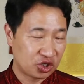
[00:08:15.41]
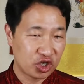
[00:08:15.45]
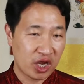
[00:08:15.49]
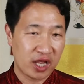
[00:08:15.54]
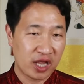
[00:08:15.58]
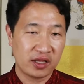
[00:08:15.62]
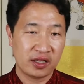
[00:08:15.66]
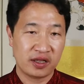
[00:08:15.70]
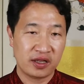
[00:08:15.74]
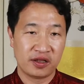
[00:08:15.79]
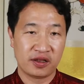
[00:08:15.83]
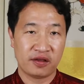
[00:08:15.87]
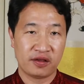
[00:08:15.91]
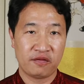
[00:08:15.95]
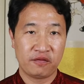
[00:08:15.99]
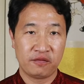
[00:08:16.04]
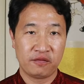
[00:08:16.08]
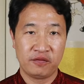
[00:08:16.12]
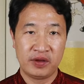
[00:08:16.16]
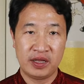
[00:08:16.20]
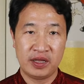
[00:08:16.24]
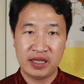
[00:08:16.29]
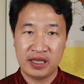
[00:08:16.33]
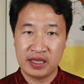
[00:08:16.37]
Chen, he
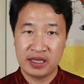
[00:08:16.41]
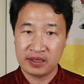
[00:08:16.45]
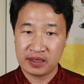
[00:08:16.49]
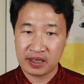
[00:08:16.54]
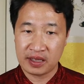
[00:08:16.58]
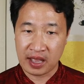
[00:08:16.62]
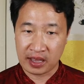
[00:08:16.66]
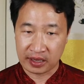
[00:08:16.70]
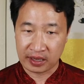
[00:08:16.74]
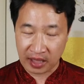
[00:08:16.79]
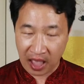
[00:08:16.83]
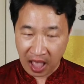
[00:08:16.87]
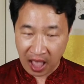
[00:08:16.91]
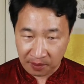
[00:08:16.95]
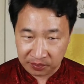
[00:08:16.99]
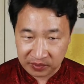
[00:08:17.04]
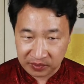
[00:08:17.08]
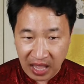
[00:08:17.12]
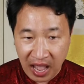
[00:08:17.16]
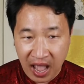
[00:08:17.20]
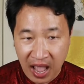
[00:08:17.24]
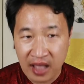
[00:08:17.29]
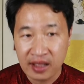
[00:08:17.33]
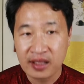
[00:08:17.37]
really
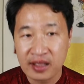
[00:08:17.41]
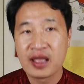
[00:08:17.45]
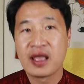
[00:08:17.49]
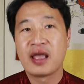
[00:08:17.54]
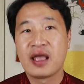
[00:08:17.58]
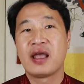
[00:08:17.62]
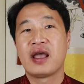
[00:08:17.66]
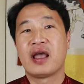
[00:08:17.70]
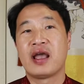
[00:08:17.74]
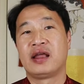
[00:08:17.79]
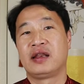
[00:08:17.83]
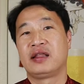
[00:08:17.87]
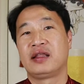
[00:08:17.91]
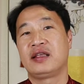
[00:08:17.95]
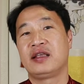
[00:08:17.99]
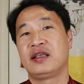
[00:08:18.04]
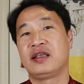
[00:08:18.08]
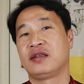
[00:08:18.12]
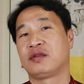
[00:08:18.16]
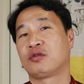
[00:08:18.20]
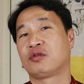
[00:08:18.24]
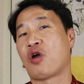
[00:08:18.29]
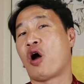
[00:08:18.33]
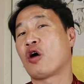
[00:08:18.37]
calmed down, and
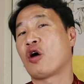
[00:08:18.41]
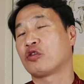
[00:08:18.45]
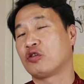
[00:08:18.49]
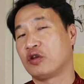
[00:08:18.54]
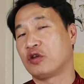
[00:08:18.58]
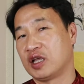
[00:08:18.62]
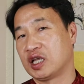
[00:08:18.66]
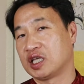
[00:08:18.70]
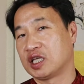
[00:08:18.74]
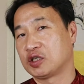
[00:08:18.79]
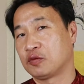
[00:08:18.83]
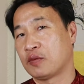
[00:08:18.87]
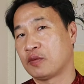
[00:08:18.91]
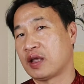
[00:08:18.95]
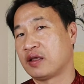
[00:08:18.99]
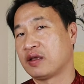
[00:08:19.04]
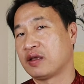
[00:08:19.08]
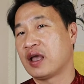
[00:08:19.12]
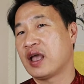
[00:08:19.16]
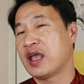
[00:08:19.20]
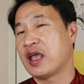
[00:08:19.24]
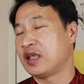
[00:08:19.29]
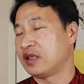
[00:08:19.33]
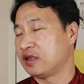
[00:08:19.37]
he talked to his wife,
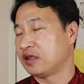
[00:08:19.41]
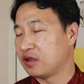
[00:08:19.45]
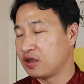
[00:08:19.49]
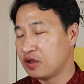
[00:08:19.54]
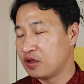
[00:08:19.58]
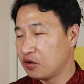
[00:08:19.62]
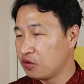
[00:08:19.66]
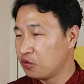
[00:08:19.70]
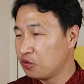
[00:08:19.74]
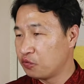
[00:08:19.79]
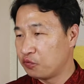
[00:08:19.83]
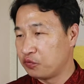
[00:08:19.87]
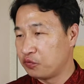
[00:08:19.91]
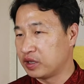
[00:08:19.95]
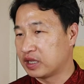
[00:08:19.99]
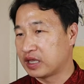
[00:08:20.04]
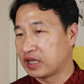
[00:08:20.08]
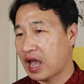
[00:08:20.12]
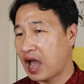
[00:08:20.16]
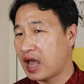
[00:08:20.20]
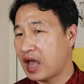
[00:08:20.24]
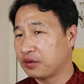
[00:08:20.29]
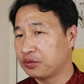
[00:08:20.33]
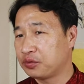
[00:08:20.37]
hey, we
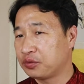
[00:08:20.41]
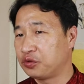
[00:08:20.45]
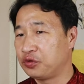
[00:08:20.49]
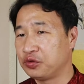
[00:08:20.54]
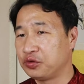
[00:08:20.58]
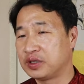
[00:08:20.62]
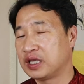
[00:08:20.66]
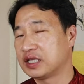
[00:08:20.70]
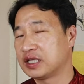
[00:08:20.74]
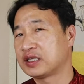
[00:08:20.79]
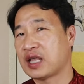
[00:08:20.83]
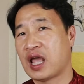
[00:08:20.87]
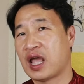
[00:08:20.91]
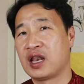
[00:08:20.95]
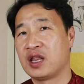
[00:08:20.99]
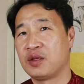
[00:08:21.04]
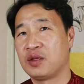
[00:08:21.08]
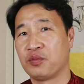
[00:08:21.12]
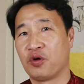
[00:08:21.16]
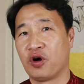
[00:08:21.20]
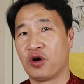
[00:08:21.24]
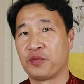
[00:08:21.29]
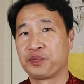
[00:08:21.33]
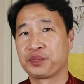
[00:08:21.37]
can't do this
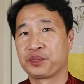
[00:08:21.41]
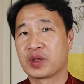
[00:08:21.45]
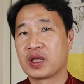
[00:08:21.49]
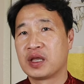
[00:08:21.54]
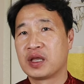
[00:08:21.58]
anymore.